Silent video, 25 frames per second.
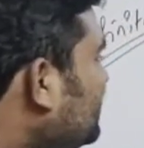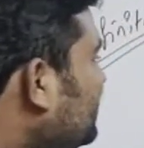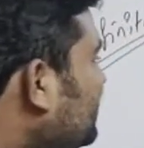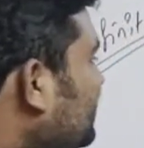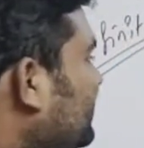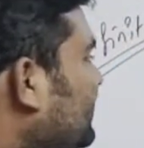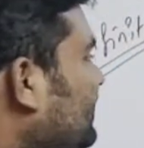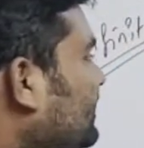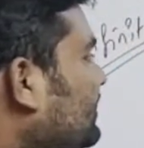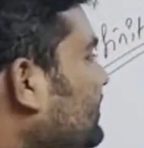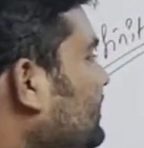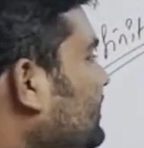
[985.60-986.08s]

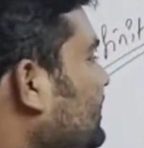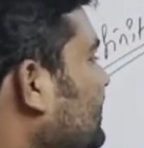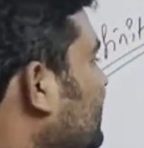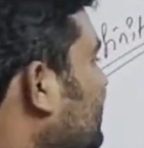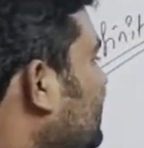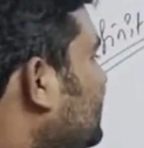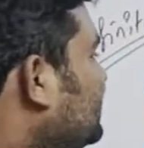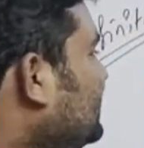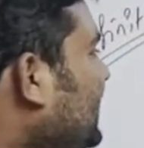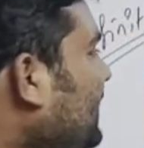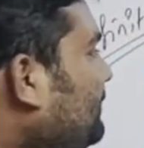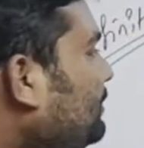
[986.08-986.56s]
here?
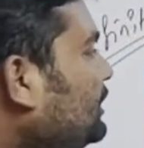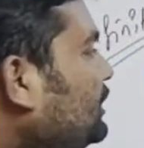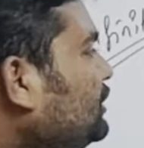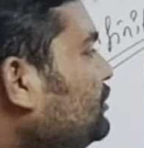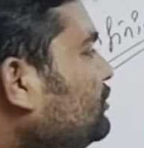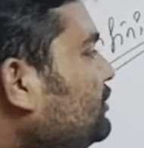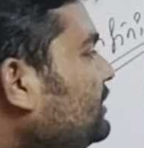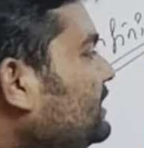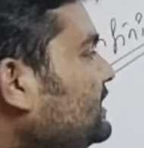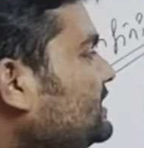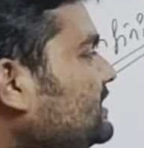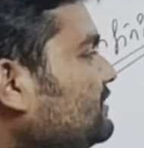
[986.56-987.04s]
W
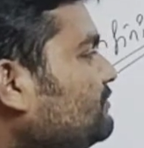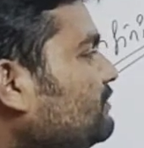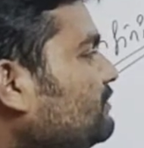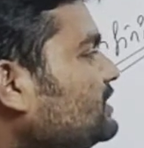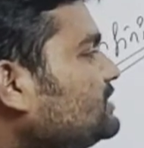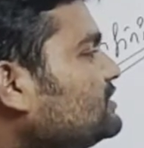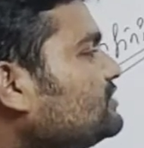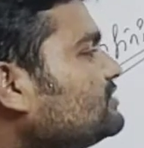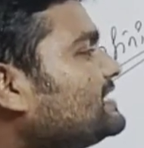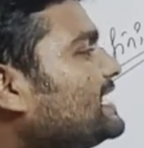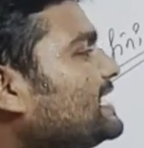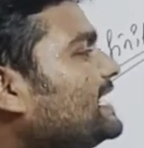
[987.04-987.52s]
is equals to
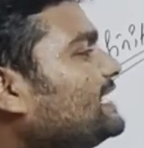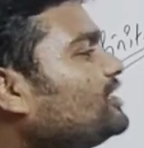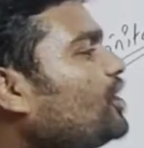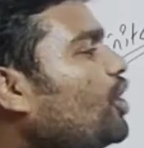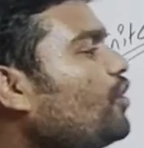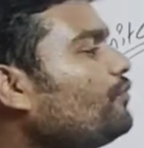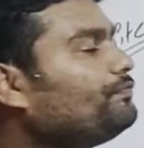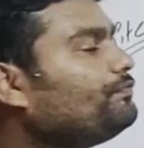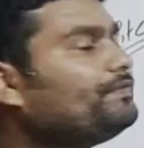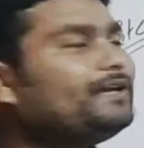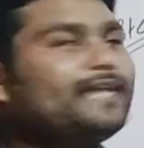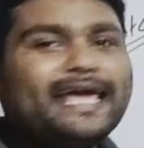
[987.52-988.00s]
set
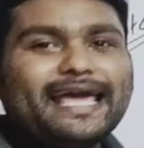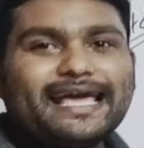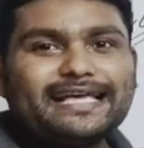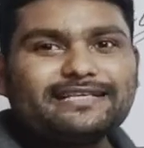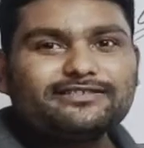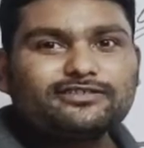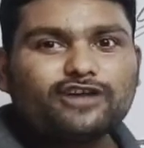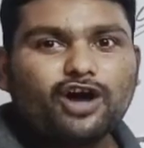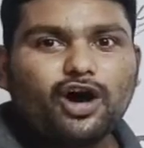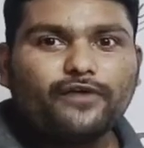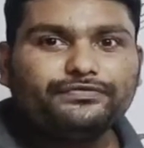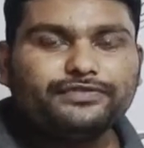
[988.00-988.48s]
of days
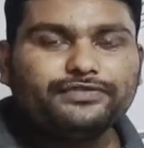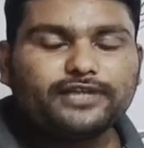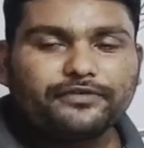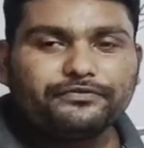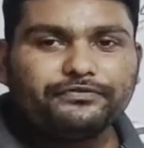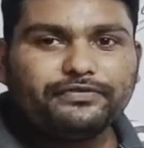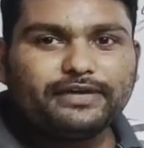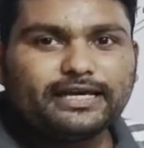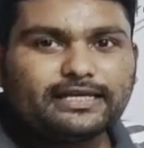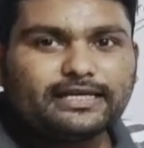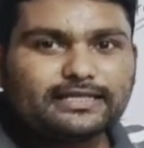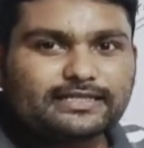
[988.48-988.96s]
of the
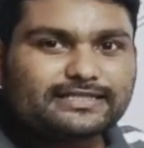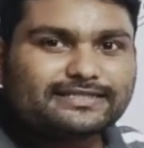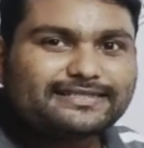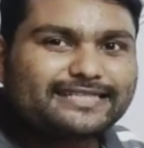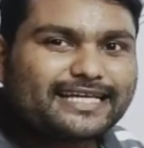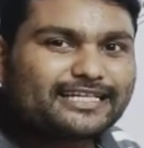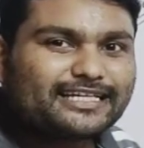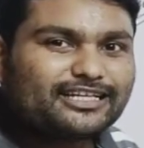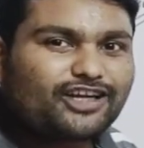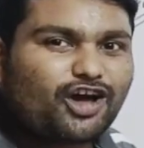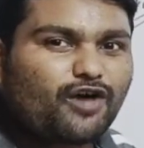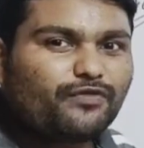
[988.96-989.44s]
week.
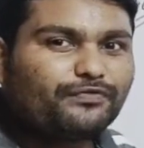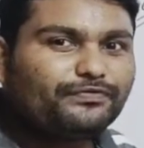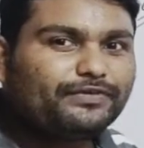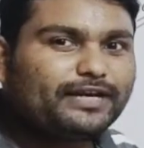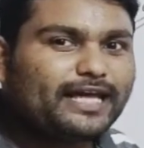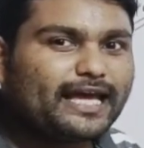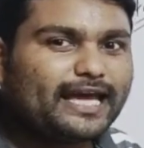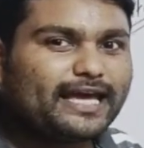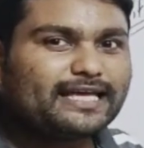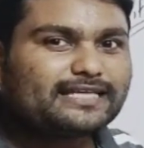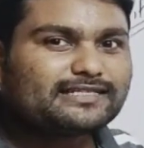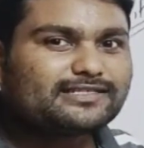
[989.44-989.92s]
Set of
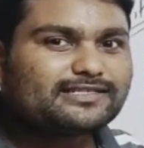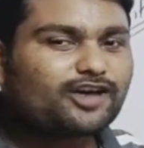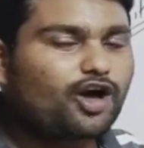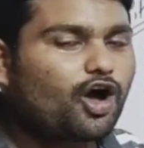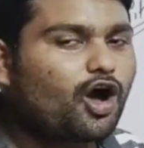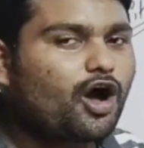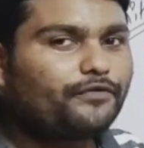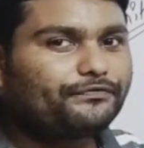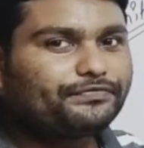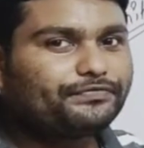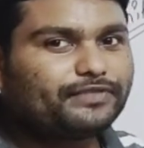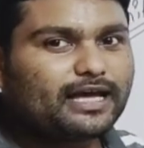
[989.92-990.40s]
days
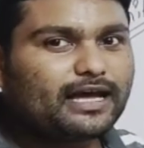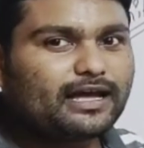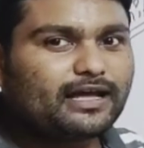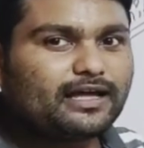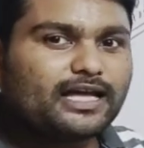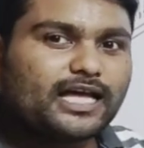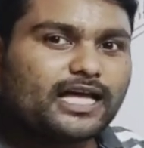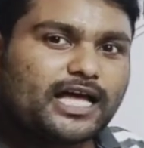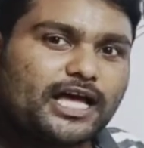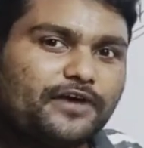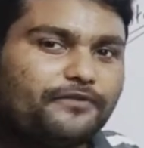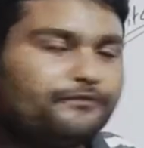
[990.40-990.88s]
of the
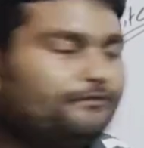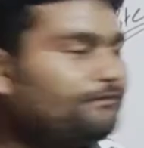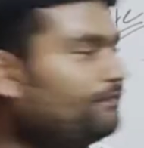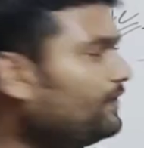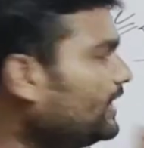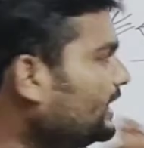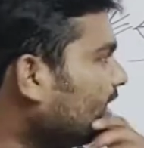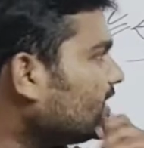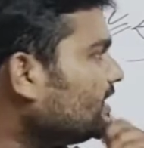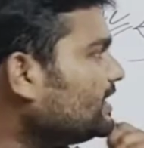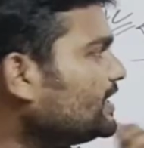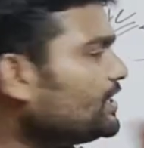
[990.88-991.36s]

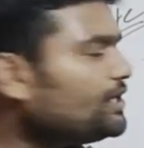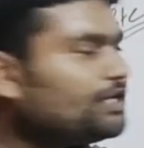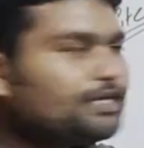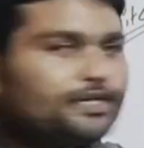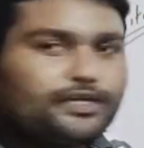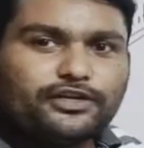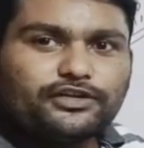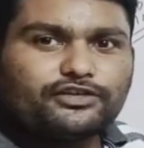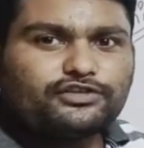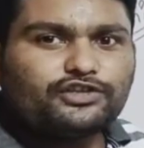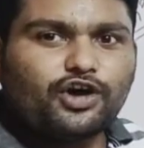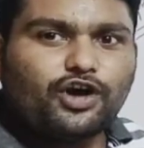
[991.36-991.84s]
week.
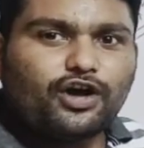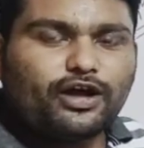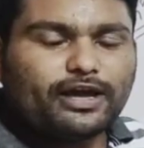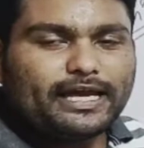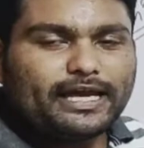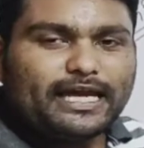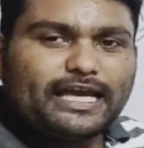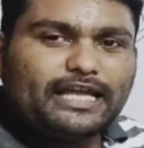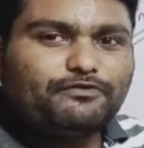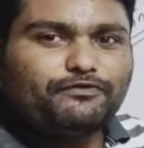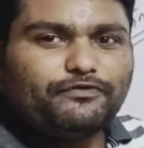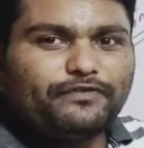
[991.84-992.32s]
So
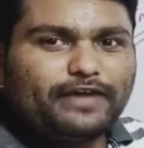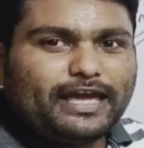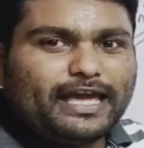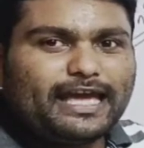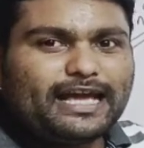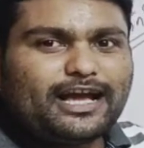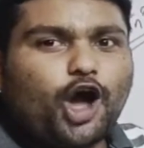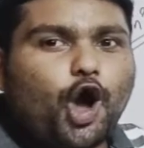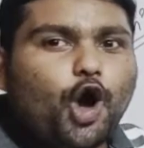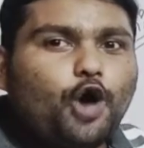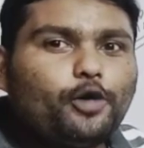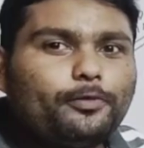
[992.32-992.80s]
in week,
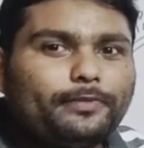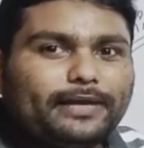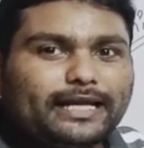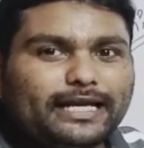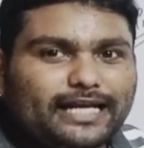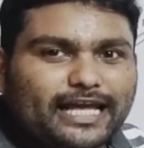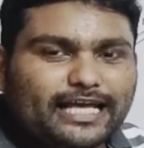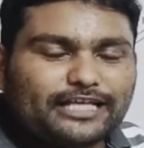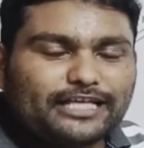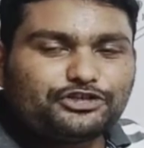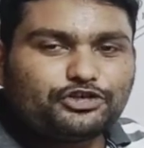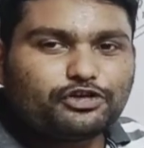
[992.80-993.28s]
how many
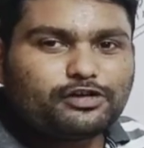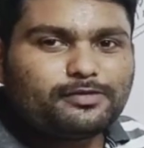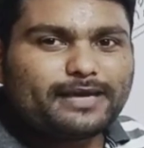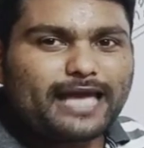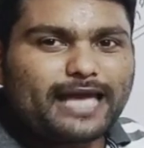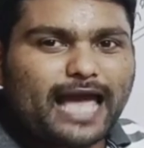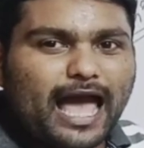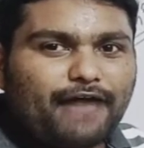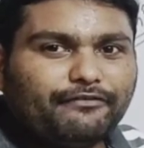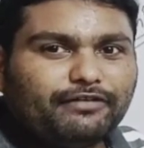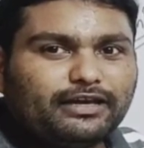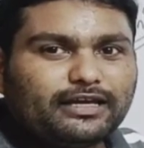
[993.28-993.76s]
days you will be
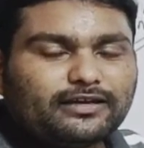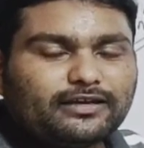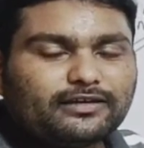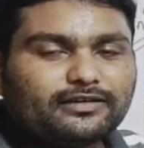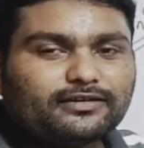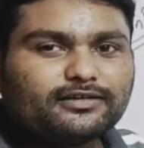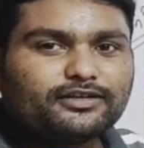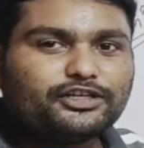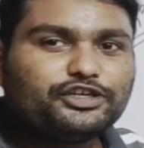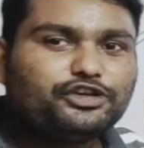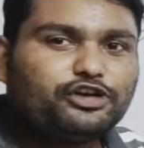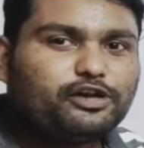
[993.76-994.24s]
having?
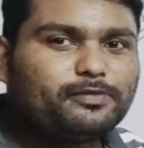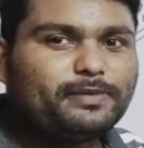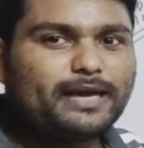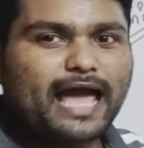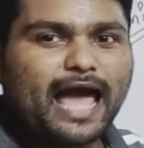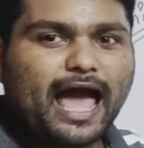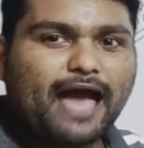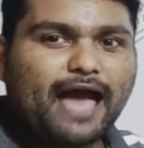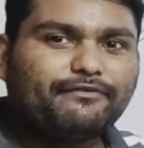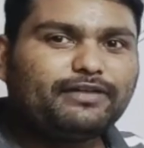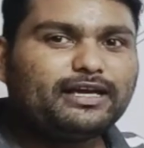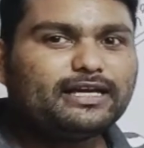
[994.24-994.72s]
You will be
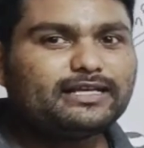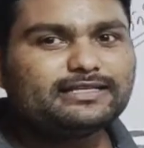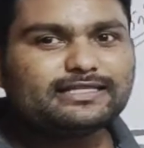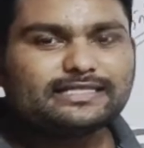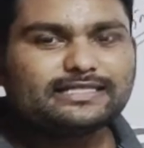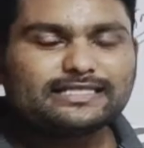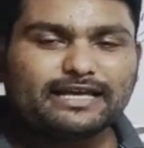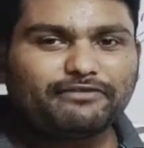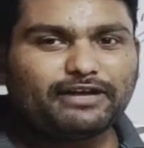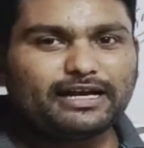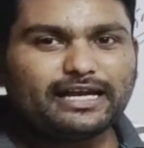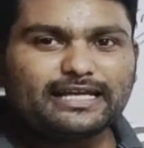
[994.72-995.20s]
having
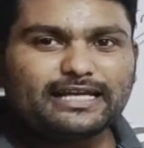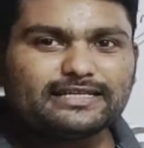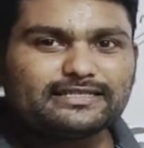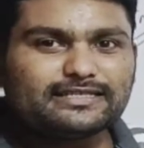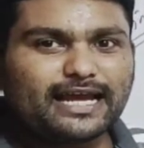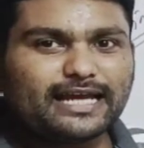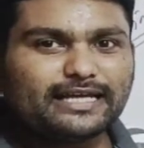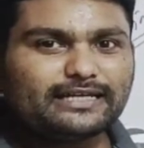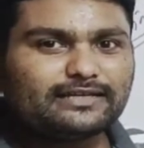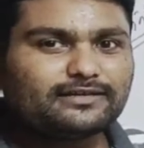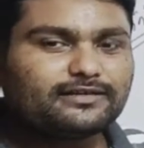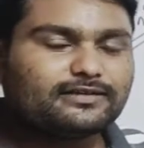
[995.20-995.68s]
7 days,
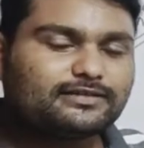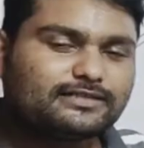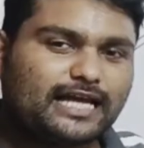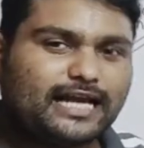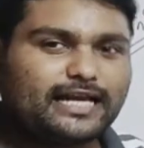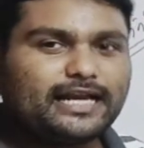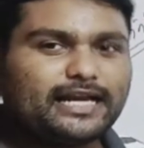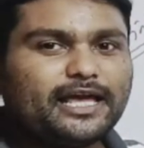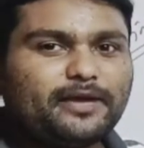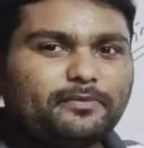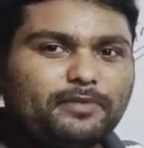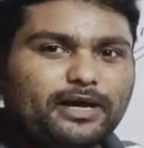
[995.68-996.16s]
right?
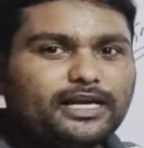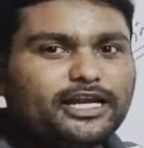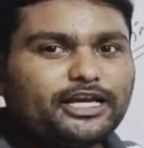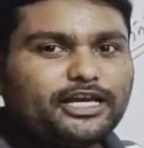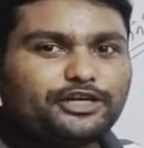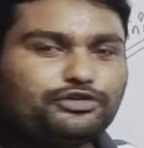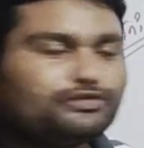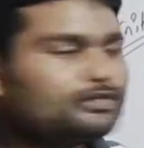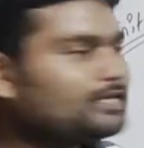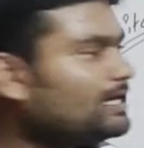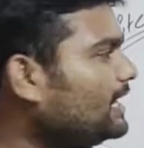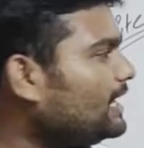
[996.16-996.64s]
Sunday, Monday,
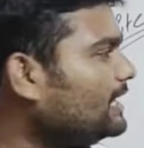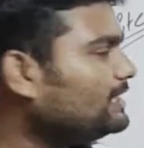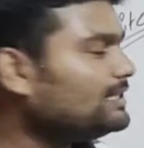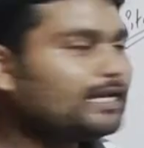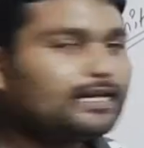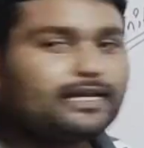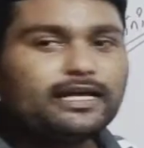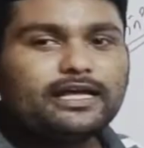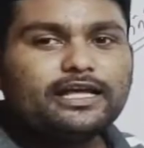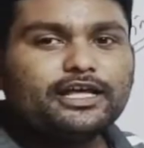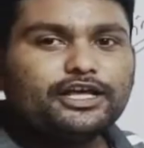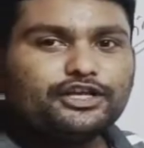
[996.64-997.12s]
Tuesday, like that.
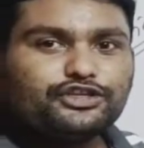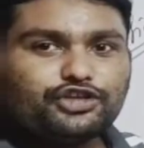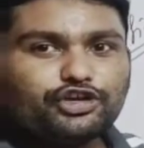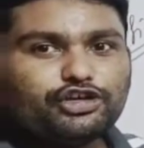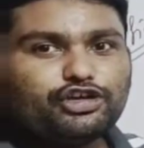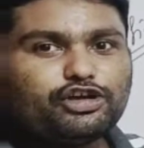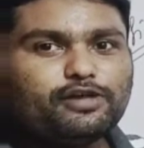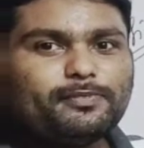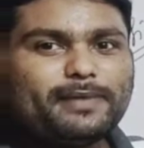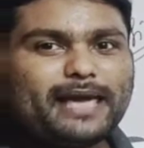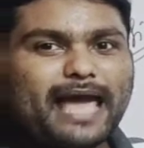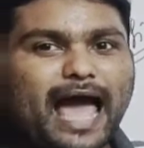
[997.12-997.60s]
So you will
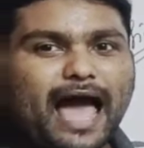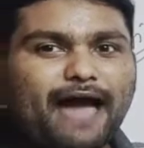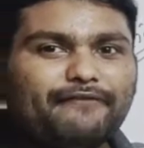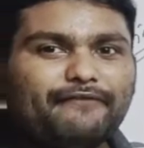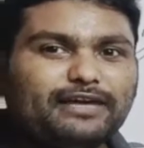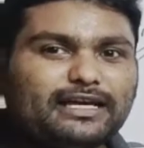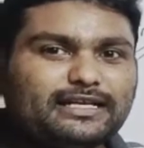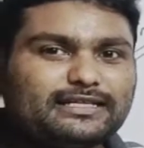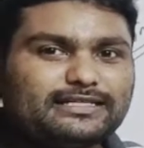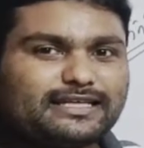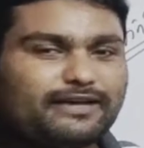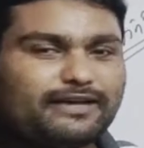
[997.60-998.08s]
be having
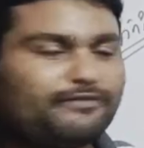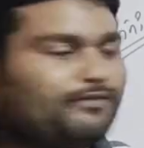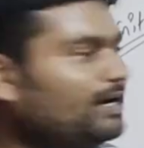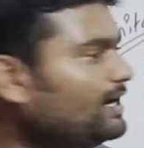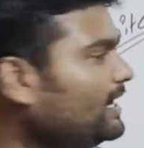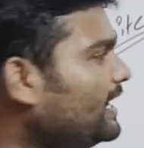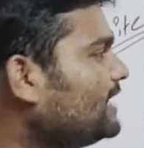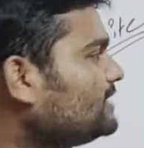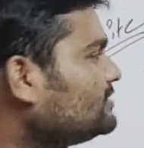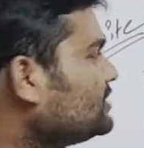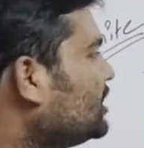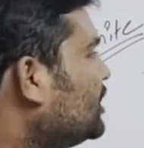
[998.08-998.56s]
7
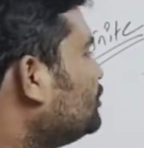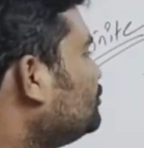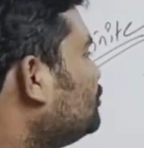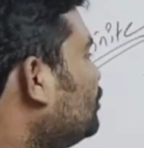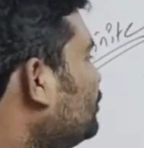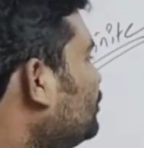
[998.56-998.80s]
days. So